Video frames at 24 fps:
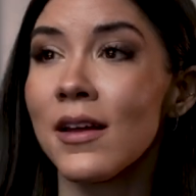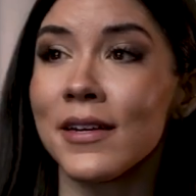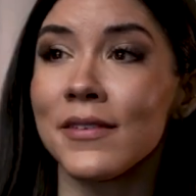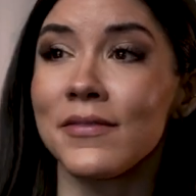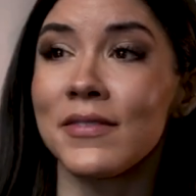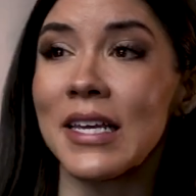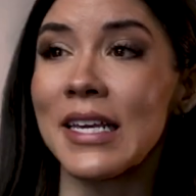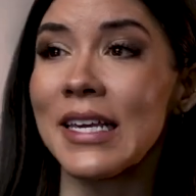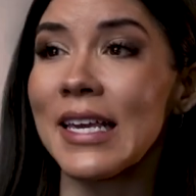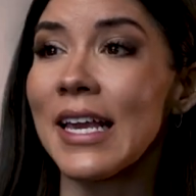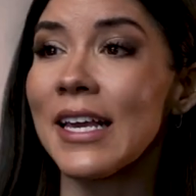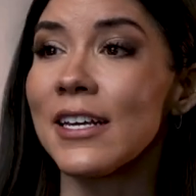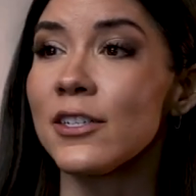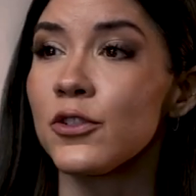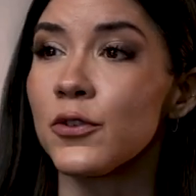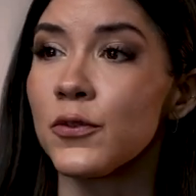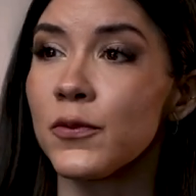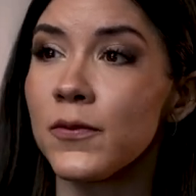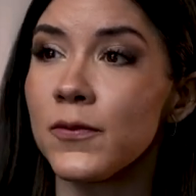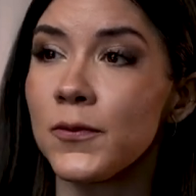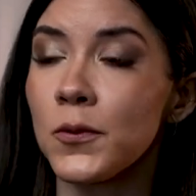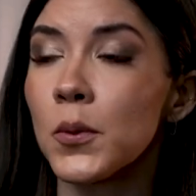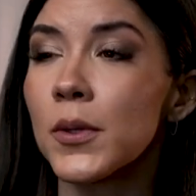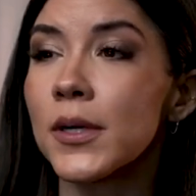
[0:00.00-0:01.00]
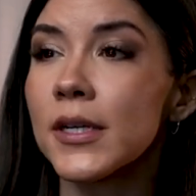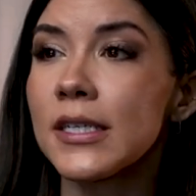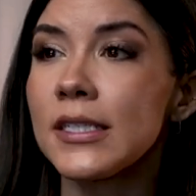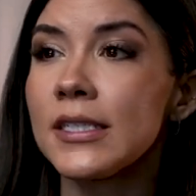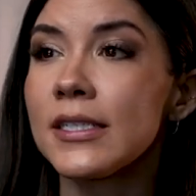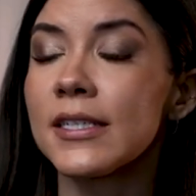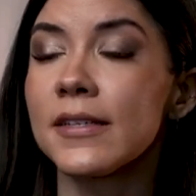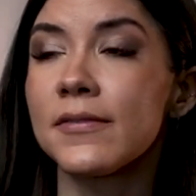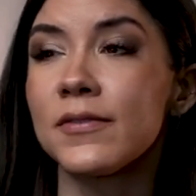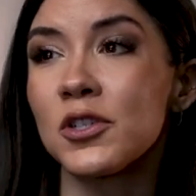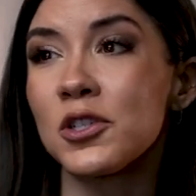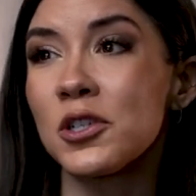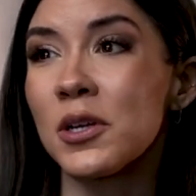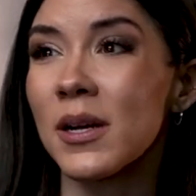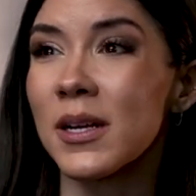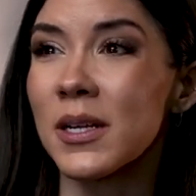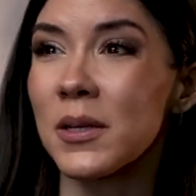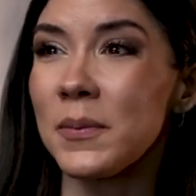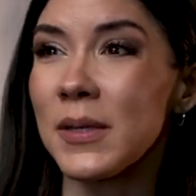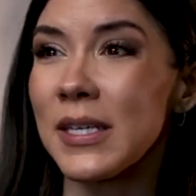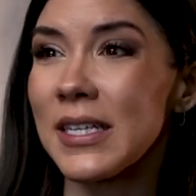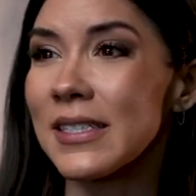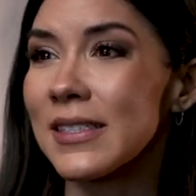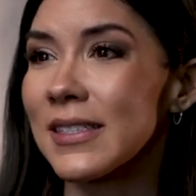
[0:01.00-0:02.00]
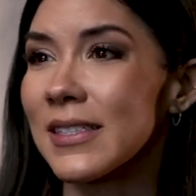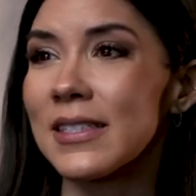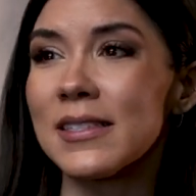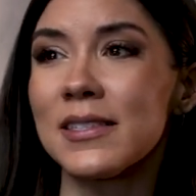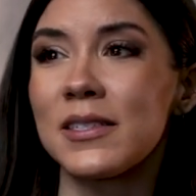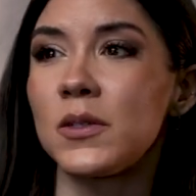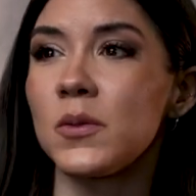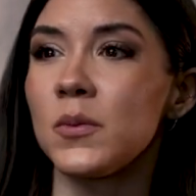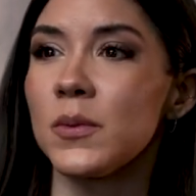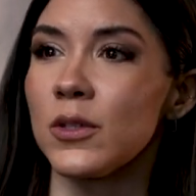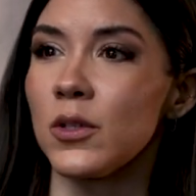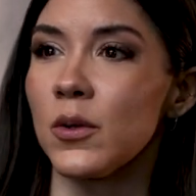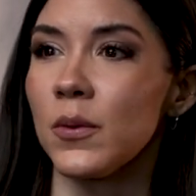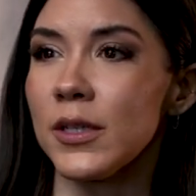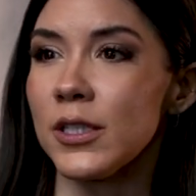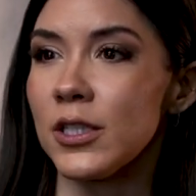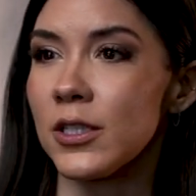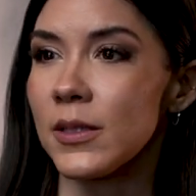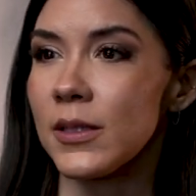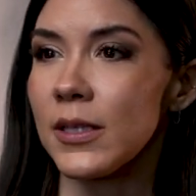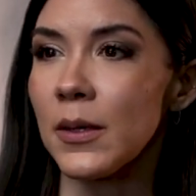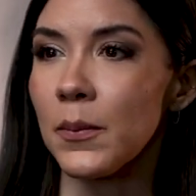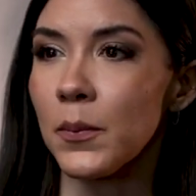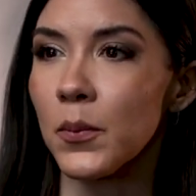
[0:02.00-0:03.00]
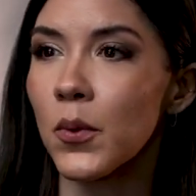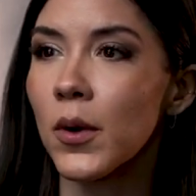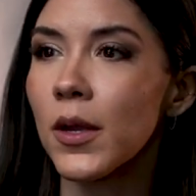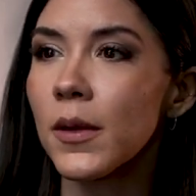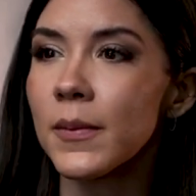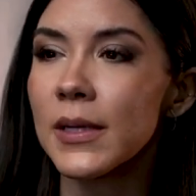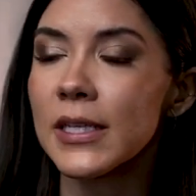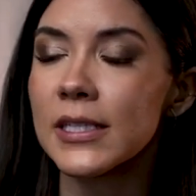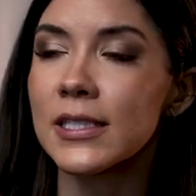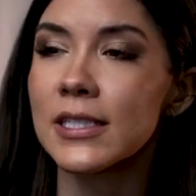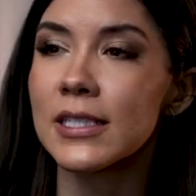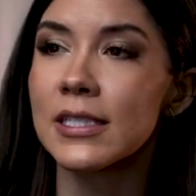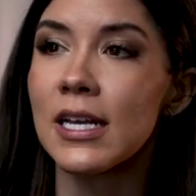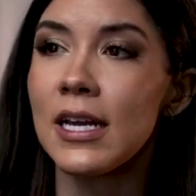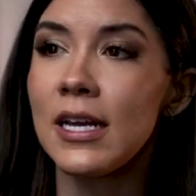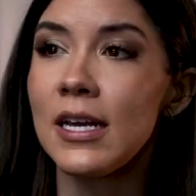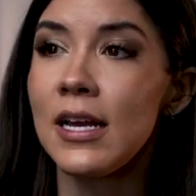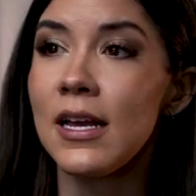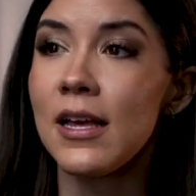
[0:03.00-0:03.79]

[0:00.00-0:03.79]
if they can't afford it, if they're not going to be consistent with going to the appointments,